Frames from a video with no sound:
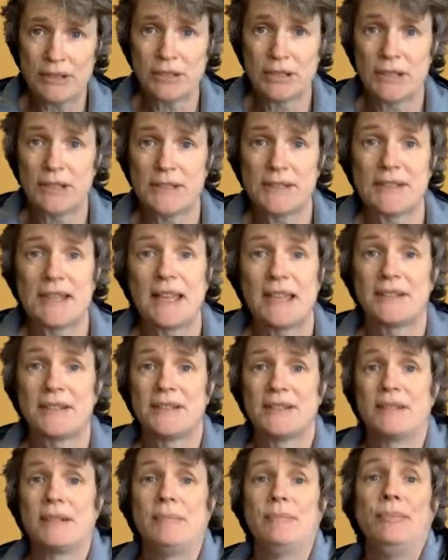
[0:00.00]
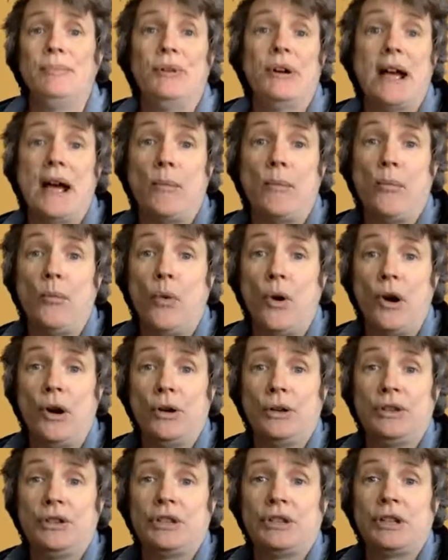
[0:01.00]
just has some brown
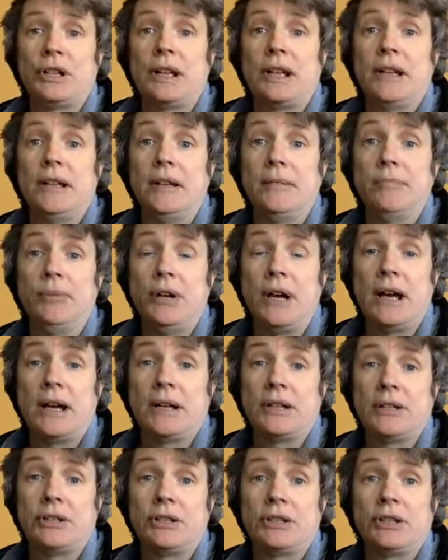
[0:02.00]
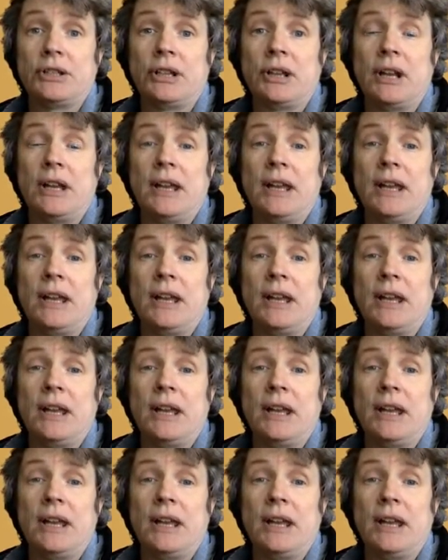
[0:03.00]
wash and a brush,